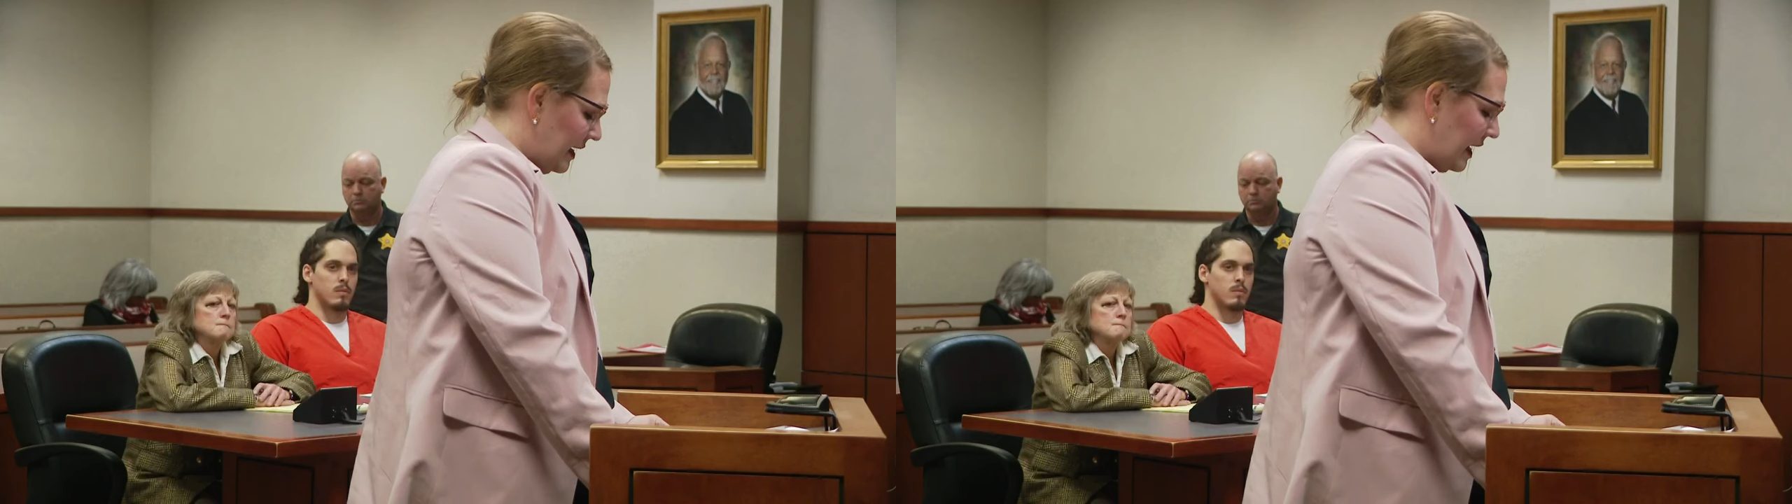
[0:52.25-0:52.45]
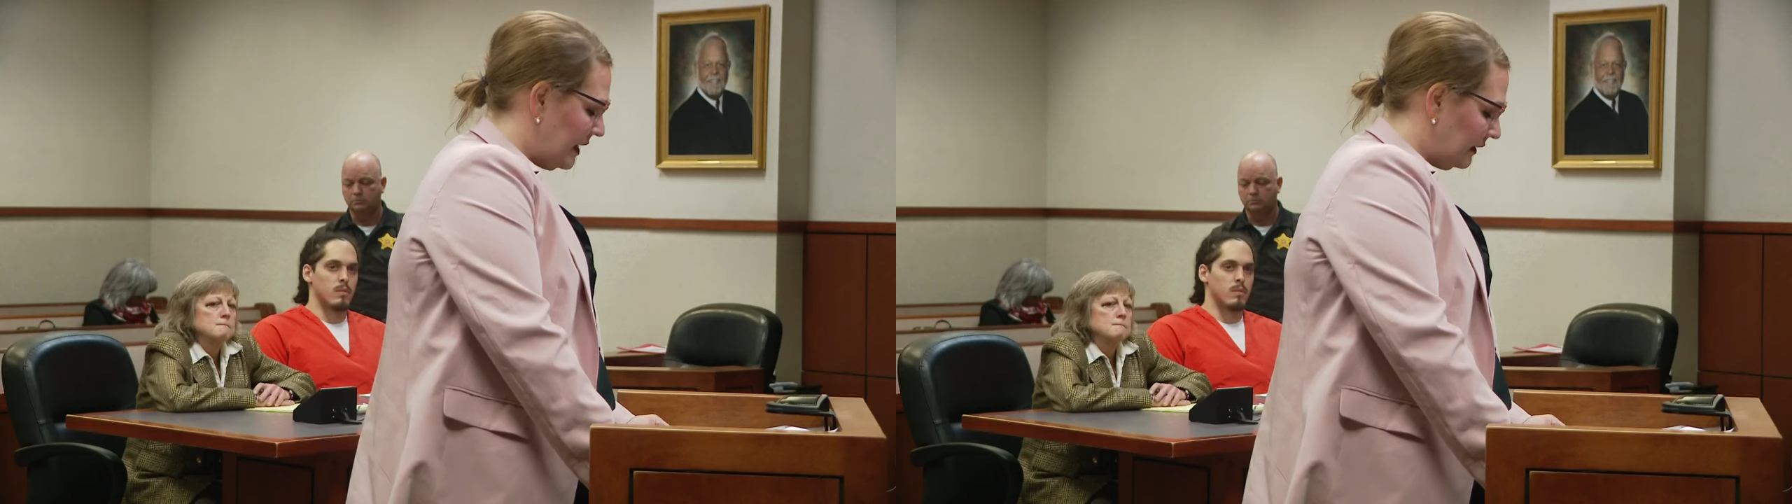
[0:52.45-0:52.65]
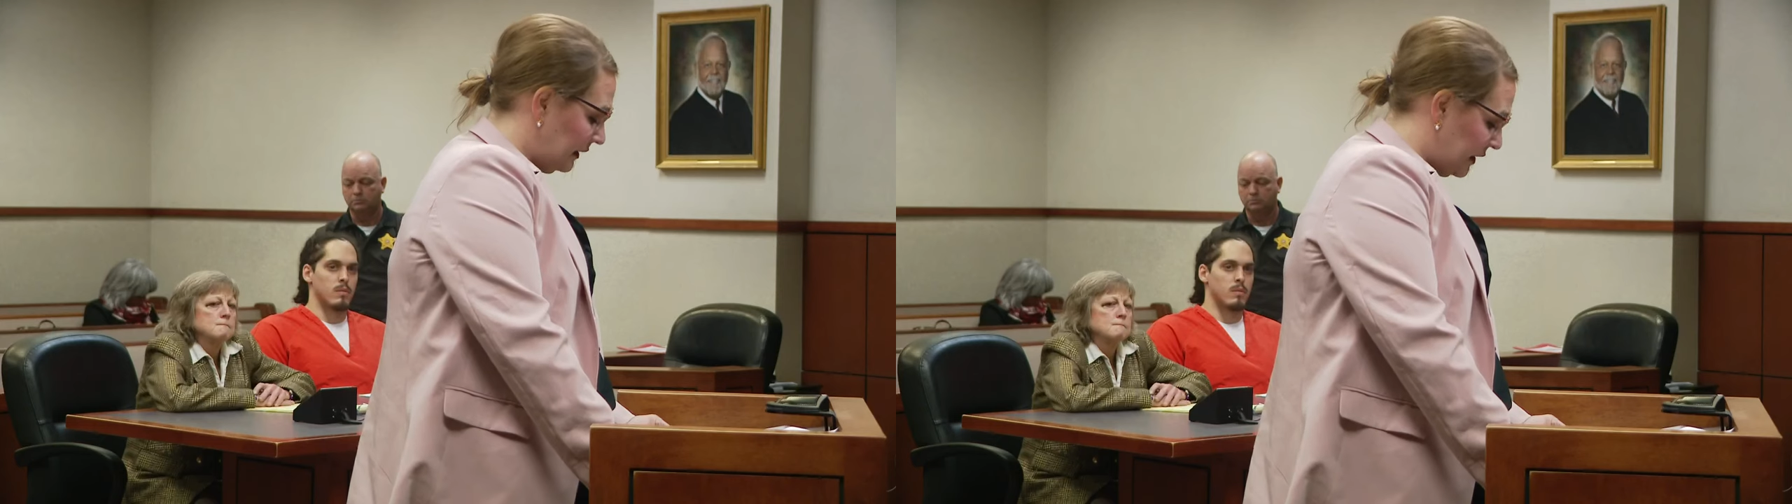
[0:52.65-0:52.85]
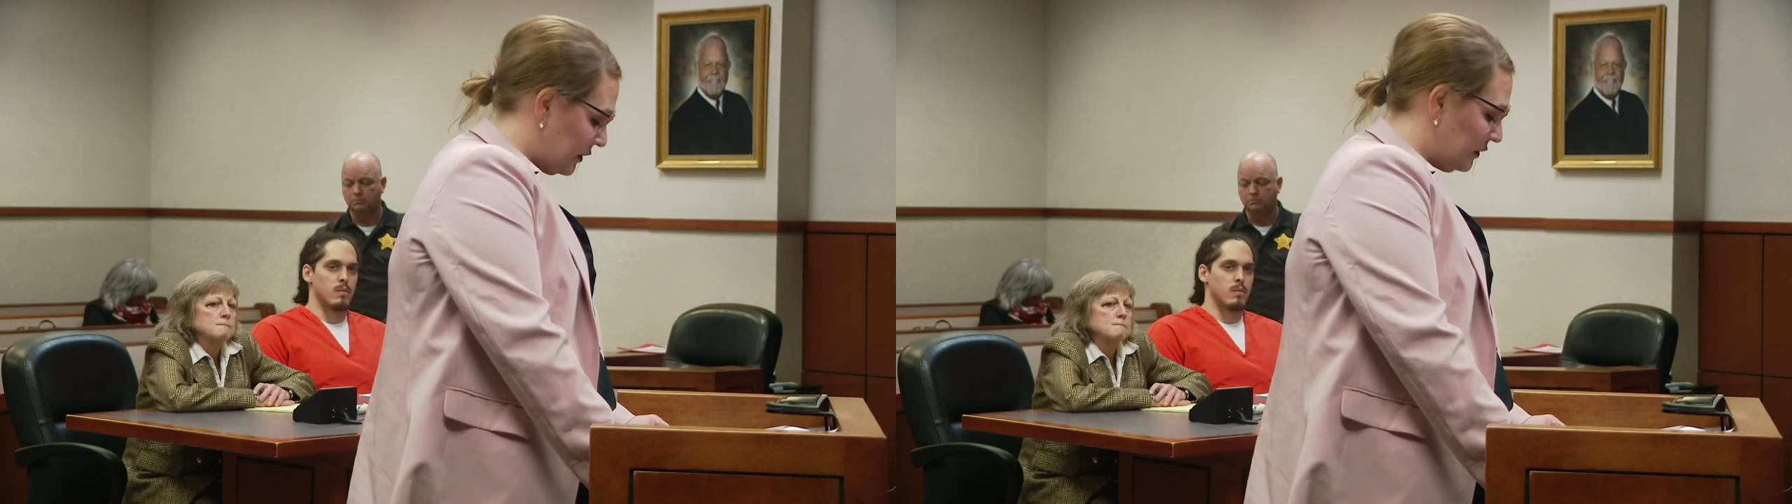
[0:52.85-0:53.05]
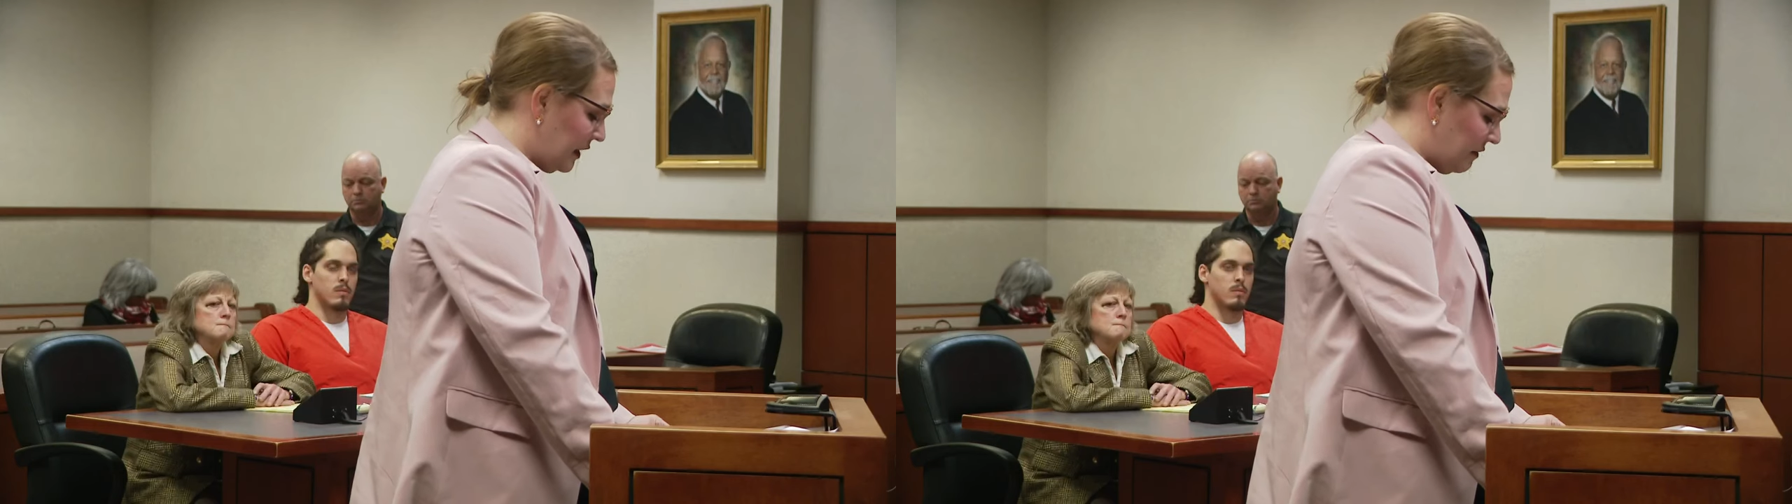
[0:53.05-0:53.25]
Tyler's
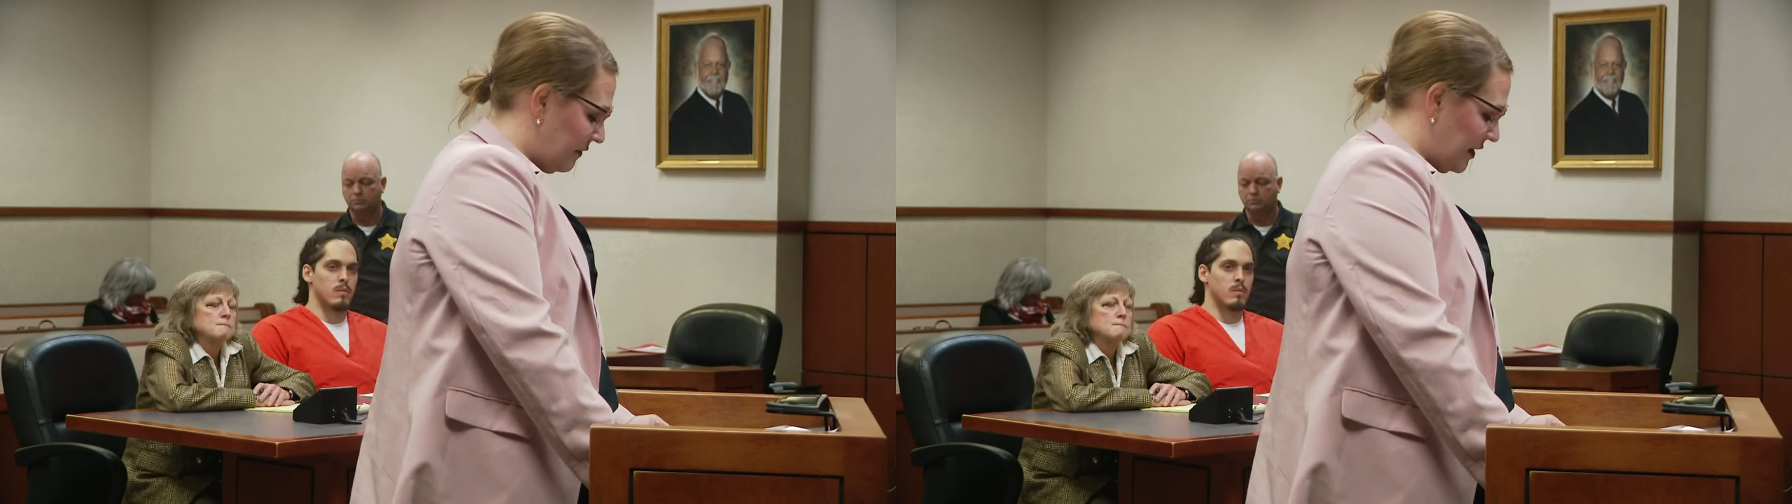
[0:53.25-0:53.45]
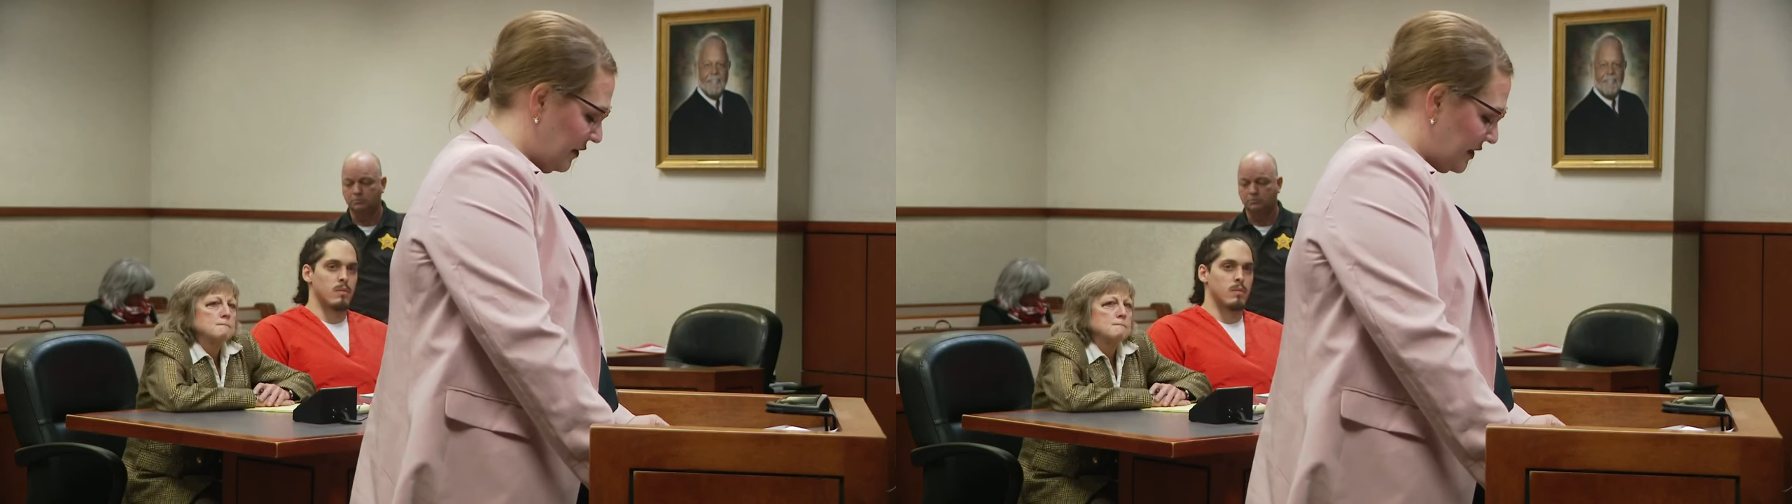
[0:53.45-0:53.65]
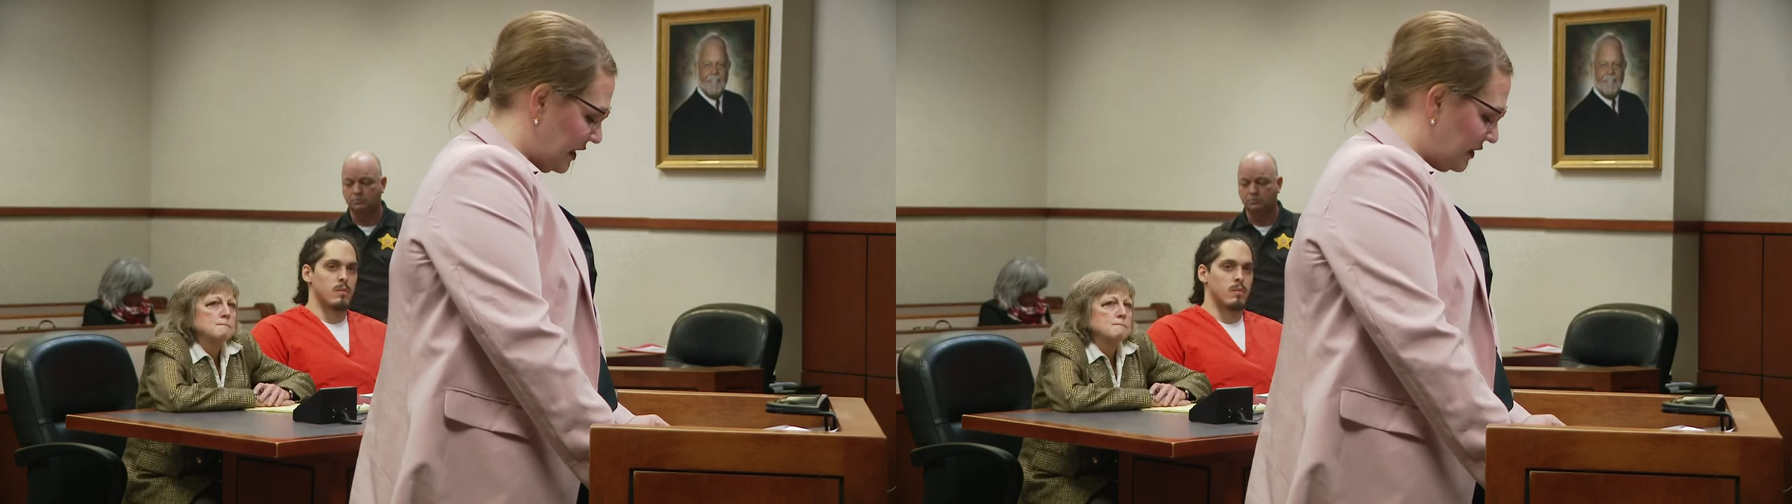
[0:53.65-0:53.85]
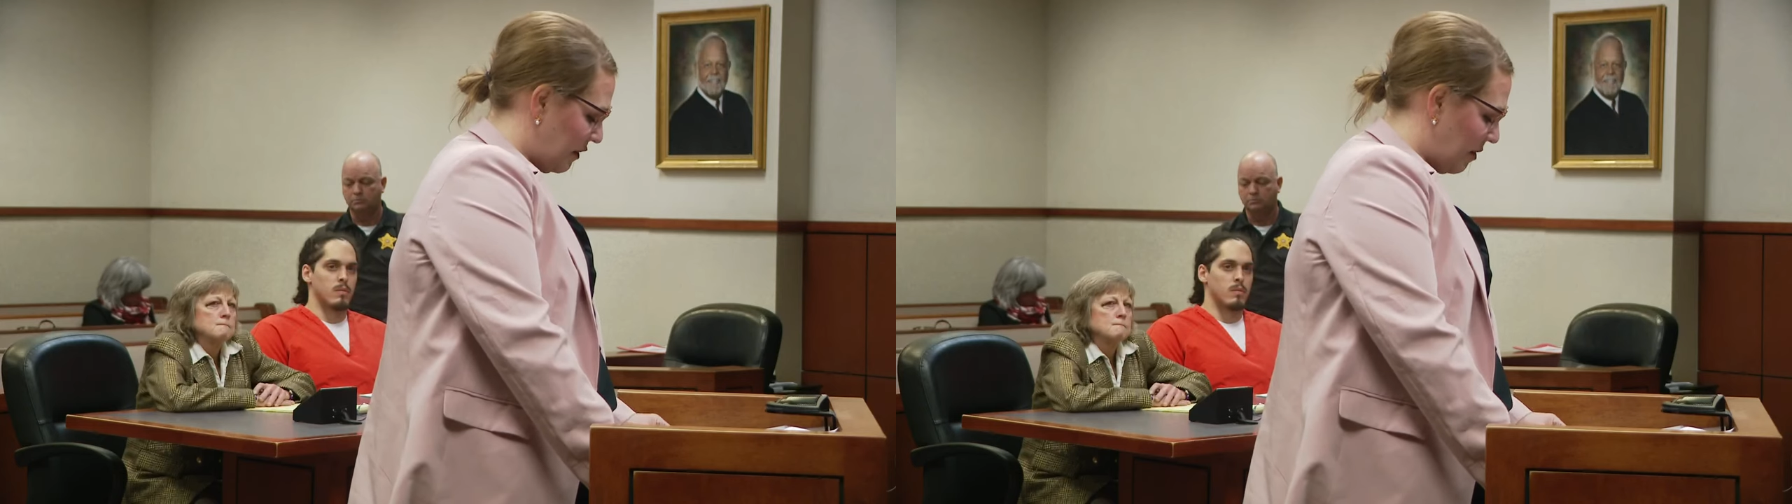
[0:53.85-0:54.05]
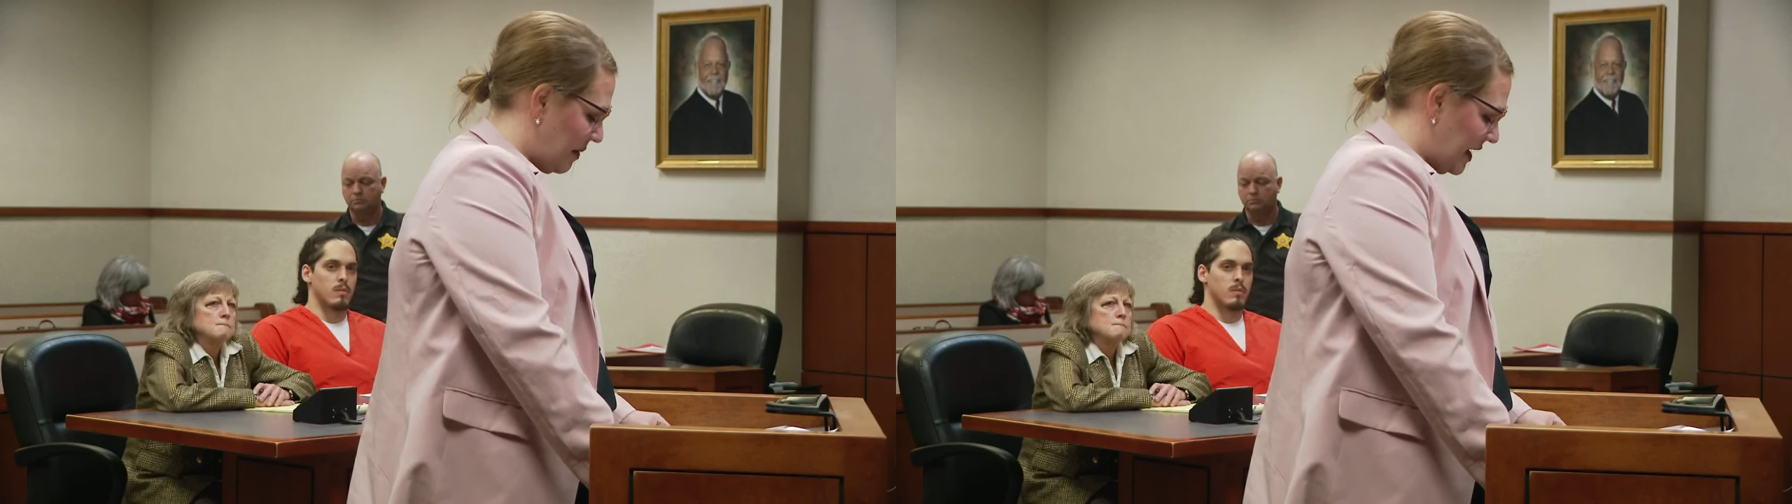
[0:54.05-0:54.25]
sister, Brittany
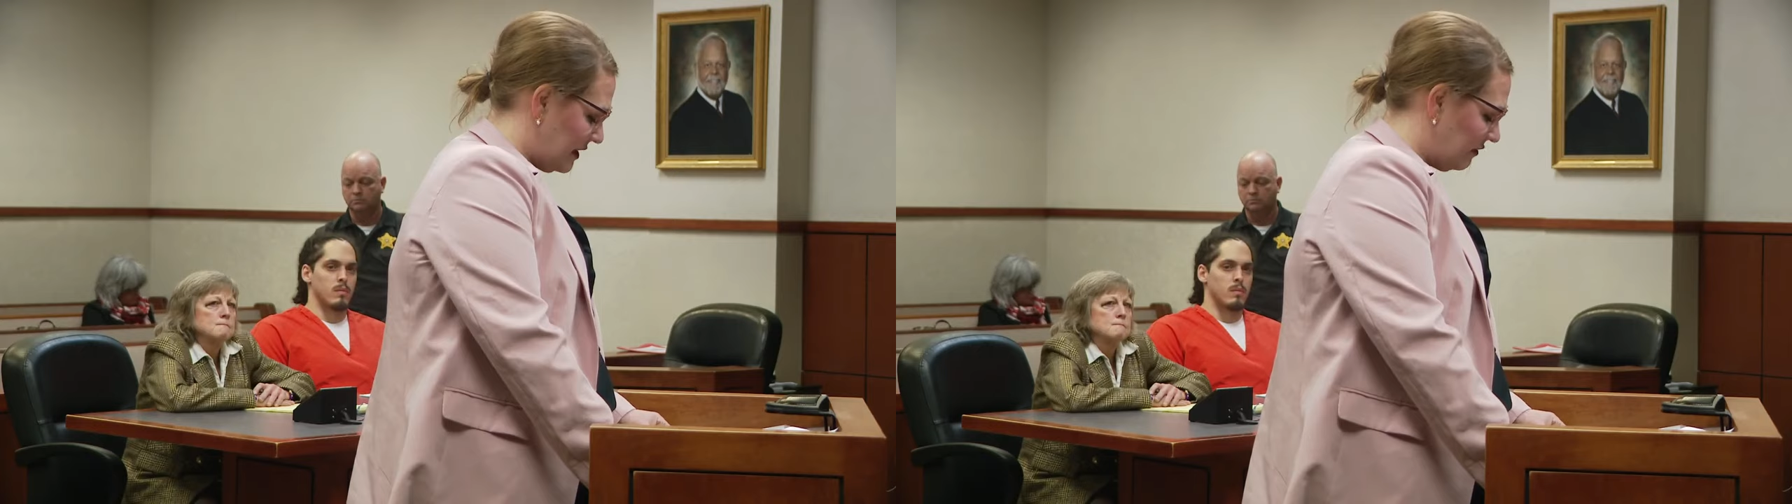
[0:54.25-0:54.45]
Lowen, read a